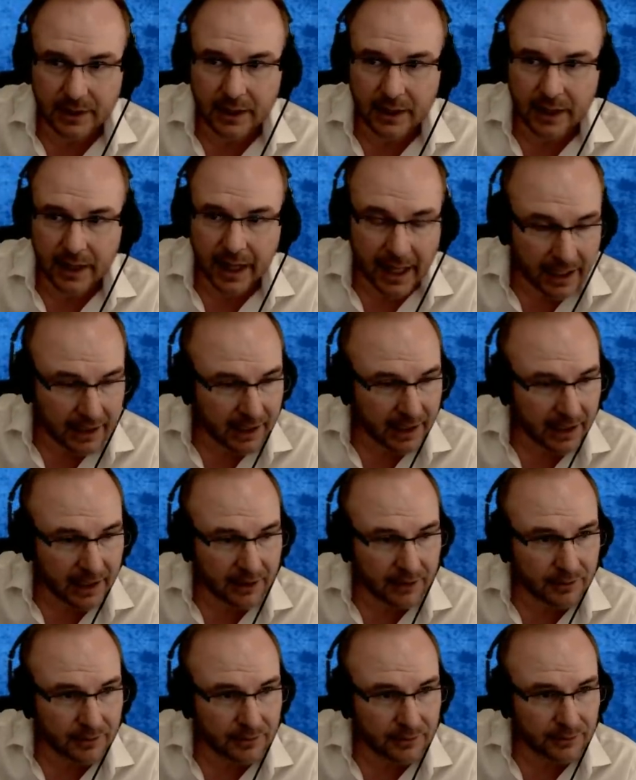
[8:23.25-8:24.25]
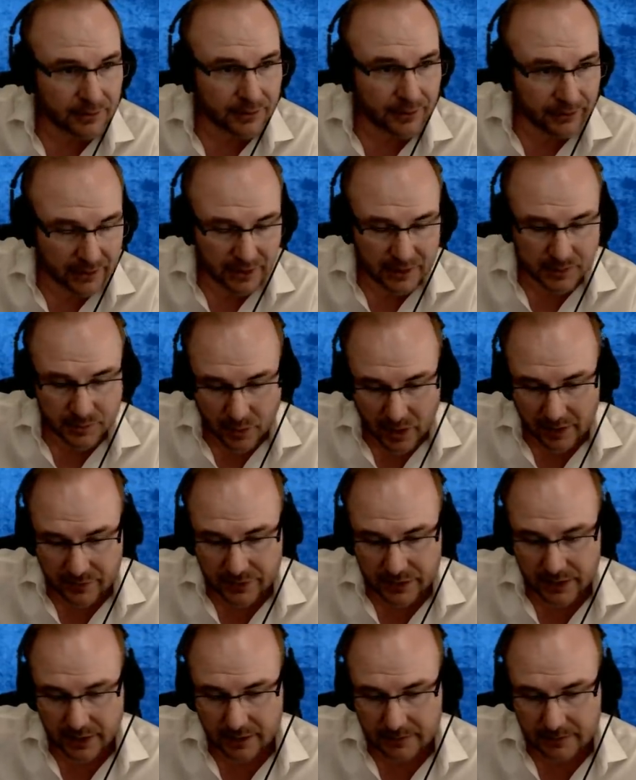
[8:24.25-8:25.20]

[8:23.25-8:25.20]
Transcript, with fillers: and he fulfills prophecy?"